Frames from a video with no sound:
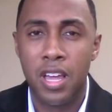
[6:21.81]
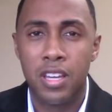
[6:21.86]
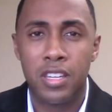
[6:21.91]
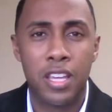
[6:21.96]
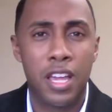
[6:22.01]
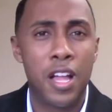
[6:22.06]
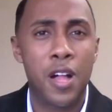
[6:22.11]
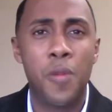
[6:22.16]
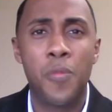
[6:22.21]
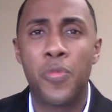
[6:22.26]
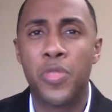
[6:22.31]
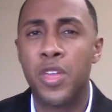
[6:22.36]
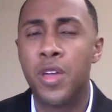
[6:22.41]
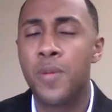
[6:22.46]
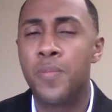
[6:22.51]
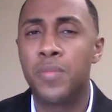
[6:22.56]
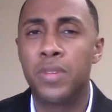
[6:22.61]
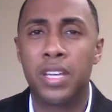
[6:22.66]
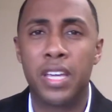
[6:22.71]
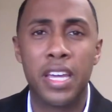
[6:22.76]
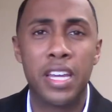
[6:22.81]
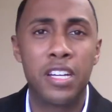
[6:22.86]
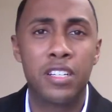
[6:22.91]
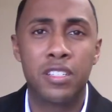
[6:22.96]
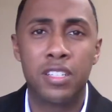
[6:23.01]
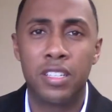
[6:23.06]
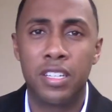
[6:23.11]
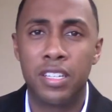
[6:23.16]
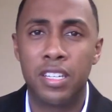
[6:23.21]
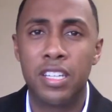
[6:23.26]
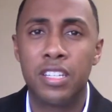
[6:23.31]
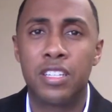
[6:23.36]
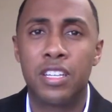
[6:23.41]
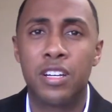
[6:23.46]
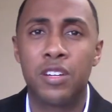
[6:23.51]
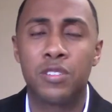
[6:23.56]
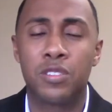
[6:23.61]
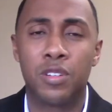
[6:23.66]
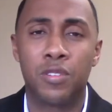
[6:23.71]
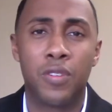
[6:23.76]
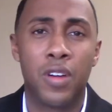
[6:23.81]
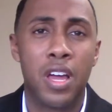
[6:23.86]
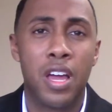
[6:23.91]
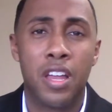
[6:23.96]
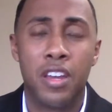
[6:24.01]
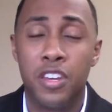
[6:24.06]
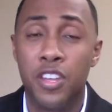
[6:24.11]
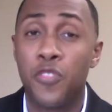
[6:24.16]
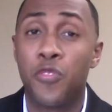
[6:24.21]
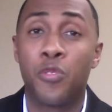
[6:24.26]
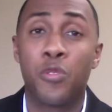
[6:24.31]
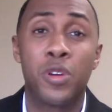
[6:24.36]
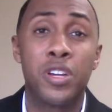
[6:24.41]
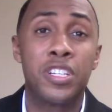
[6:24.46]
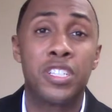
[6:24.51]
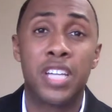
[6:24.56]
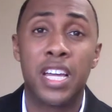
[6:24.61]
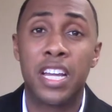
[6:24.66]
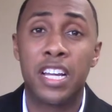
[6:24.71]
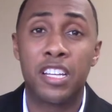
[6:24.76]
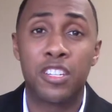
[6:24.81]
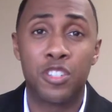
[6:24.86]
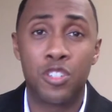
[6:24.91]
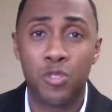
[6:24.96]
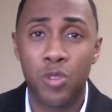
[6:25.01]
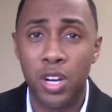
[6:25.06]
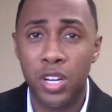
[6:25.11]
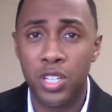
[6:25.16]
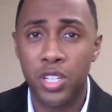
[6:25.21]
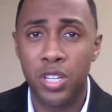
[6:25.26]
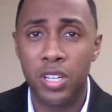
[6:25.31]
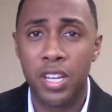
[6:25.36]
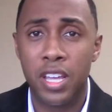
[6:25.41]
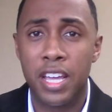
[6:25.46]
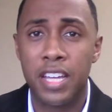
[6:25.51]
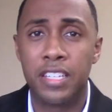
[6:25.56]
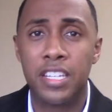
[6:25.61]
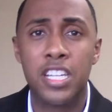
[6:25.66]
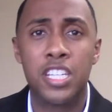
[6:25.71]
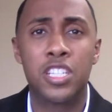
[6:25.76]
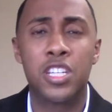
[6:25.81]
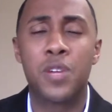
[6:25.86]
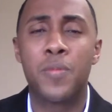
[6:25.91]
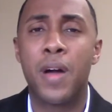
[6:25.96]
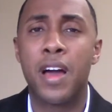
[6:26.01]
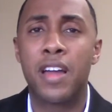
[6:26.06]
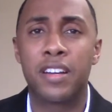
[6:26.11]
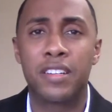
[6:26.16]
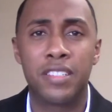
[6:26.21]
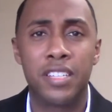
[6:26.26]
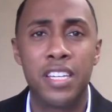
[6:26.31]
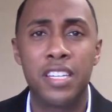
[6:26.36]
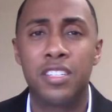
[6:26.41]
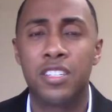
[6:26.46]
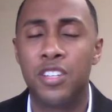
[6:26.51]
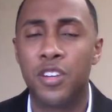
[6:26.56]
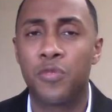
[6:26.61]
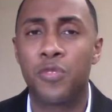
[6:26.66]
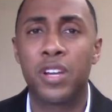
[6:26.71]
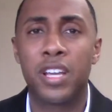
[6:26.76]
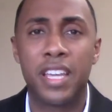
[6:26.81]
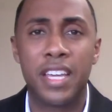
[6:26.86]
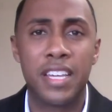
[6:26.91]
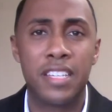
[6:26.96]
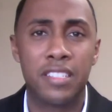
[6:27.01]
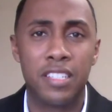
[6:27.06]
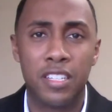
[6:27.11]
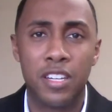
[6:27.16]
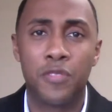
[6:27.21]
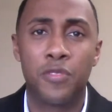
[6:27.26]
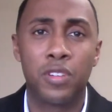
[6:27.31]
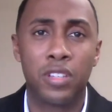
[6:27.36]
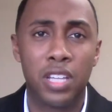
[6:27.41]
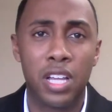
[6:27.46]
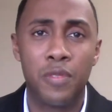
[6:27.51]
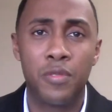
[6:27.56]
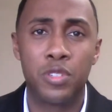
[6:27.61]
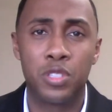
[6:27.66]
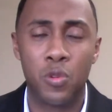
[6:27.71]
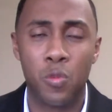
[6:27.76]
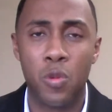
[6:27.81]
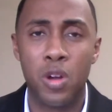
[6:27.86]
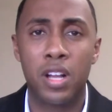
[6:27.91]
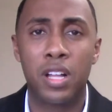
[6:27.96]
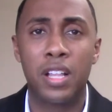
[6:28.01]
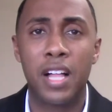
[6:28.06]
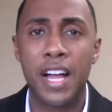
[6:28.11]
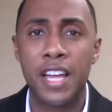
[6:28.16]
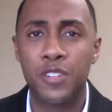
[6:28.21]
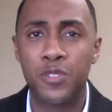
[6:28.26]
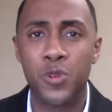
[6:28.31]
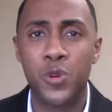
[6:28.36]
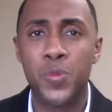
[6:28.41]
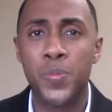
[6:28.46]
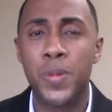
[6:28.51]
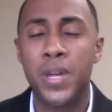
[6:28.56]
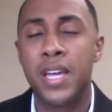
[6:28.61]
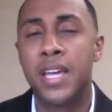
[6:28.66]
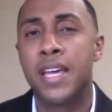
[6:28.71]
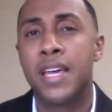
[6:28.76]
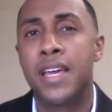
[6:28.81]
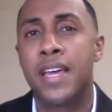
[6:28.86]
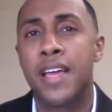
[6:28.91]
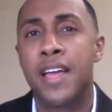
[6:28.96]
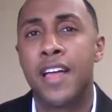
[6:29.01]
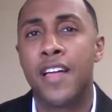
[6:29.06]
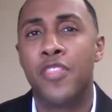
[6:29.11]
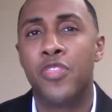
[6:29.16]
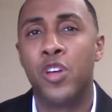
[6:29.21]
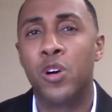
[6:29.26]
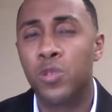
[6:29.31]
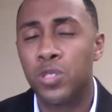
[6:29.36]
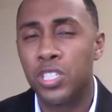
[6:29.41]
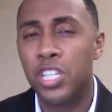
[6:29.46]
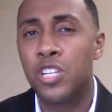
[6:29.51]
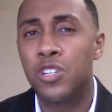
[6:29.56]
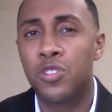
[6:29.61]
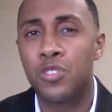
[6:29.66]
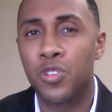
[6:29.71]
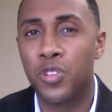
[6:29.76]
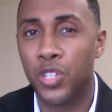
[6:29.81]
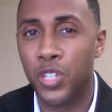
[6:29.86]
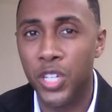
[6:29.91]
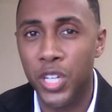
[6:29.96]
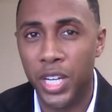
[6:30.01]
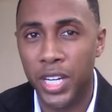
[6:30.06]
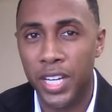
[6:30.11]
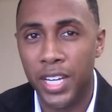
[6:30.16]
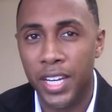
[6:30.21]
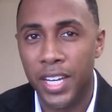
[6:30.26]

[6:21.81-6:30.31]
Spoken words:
to help them get into the details of differentiated instruction and teaching them how to teach different kids at different levels in one classroom, those teachers are good.